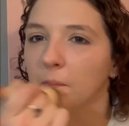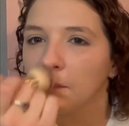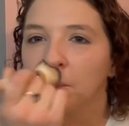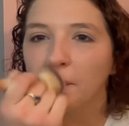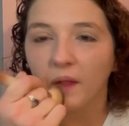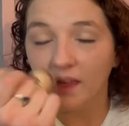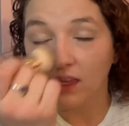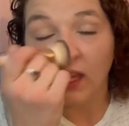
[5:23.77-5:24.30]

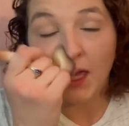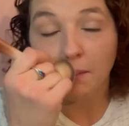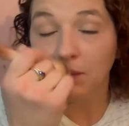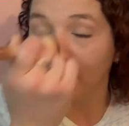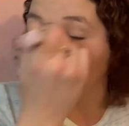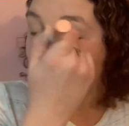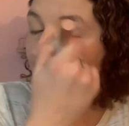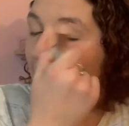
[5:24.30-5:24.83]
he gave me
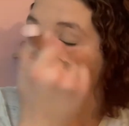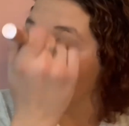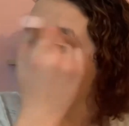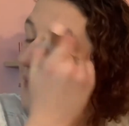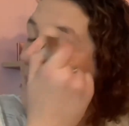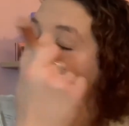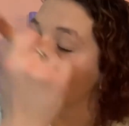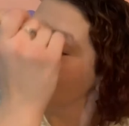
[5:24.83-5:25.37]
back my
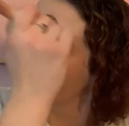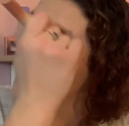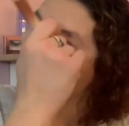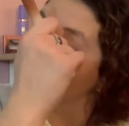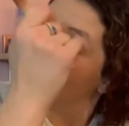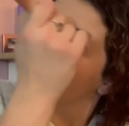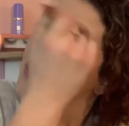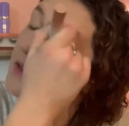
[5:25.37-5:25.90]
goose.
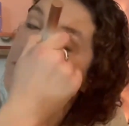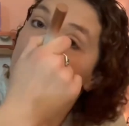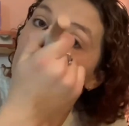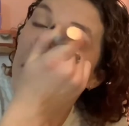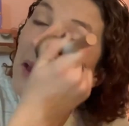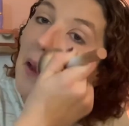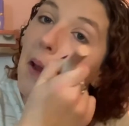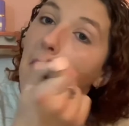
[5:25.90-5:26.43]

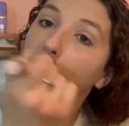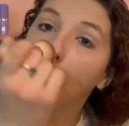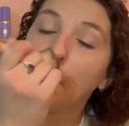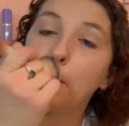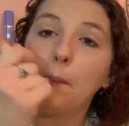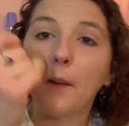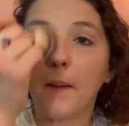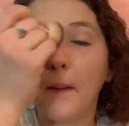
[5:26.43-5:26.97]

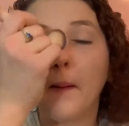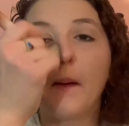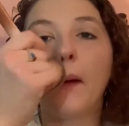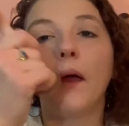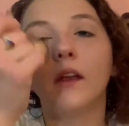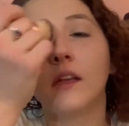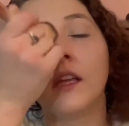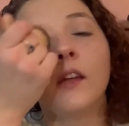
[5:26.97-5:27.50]

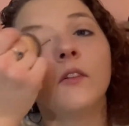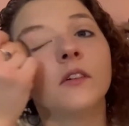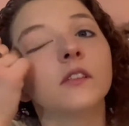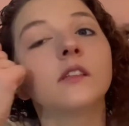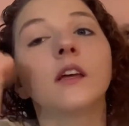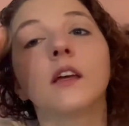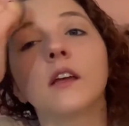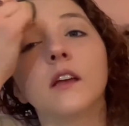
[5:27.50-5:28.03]
And he was
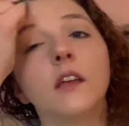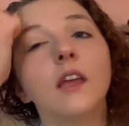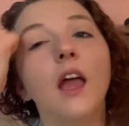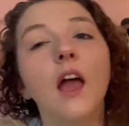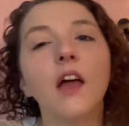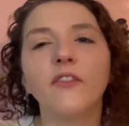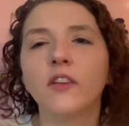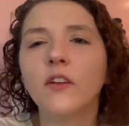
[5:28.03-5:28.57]
like,
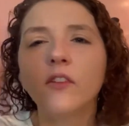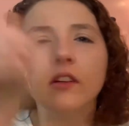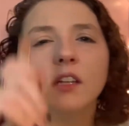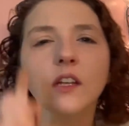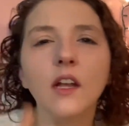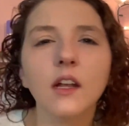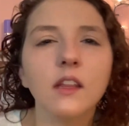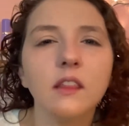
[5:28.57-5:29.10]
yeah, if you ever need
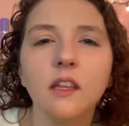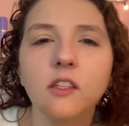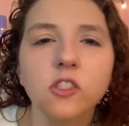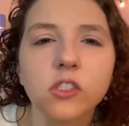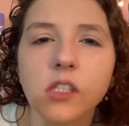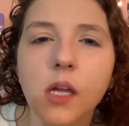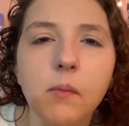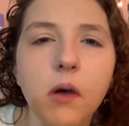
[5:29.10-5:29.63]
anything,
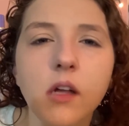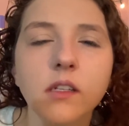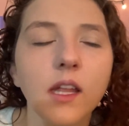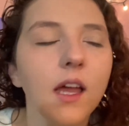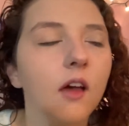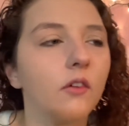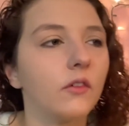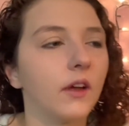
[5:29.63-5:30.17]
just come on
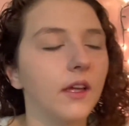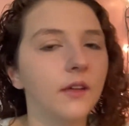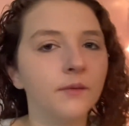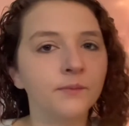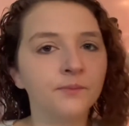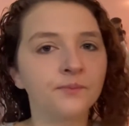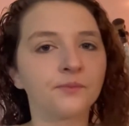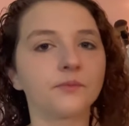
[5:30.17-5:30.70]
down, right?
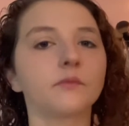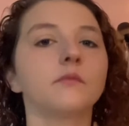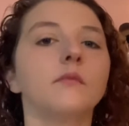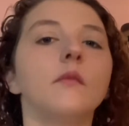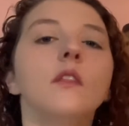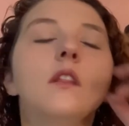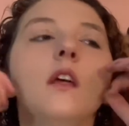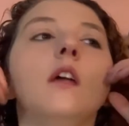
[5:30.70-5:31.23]

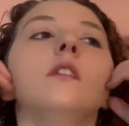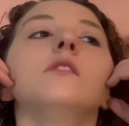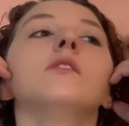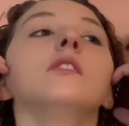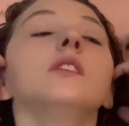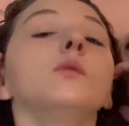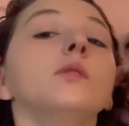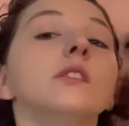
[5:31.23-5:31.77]
And so
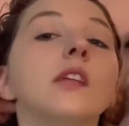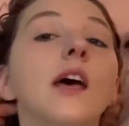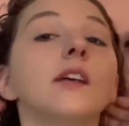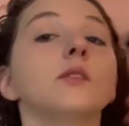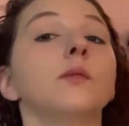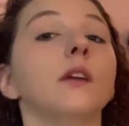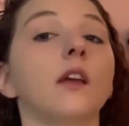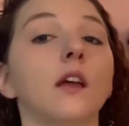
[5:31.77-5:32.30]
this was last
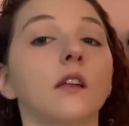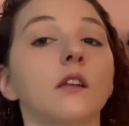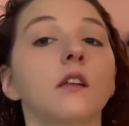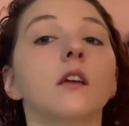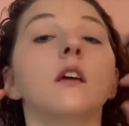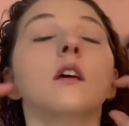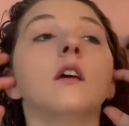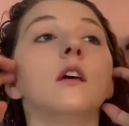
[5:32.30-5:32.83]
weekend,
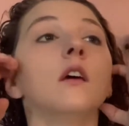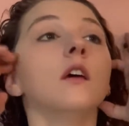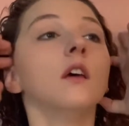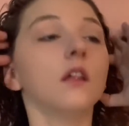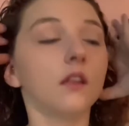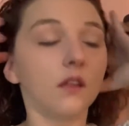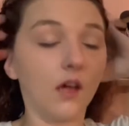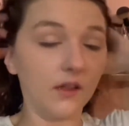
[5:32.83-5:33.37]

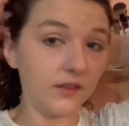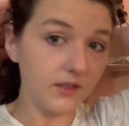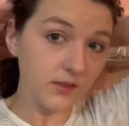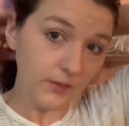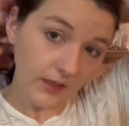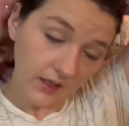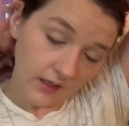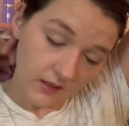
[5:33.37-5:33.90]
not this
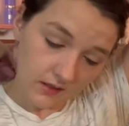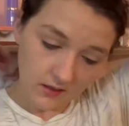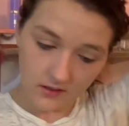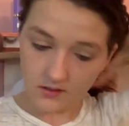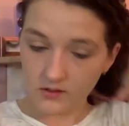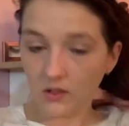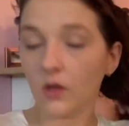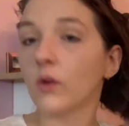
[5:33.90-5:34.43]
weekend.
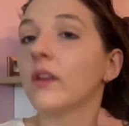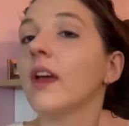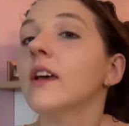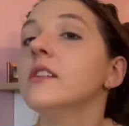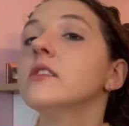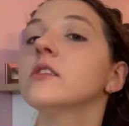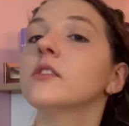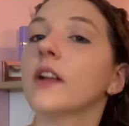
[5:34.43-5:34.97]
So
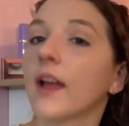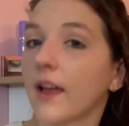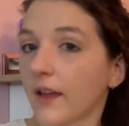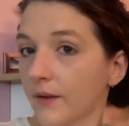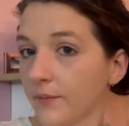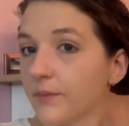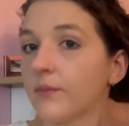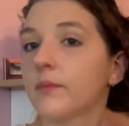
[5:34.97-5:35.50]
yesterday,
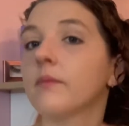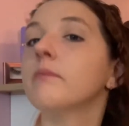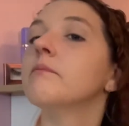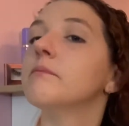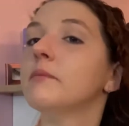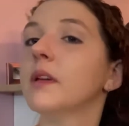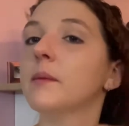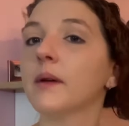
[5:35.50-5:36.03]

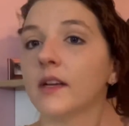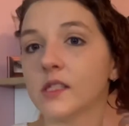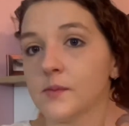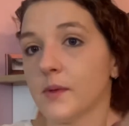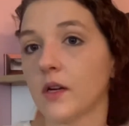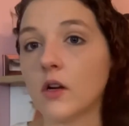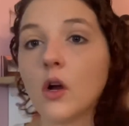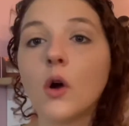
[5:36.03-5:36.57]
me and my
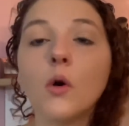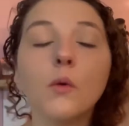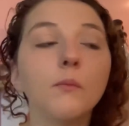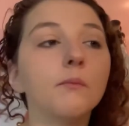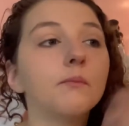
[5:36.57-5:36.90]
husband are home,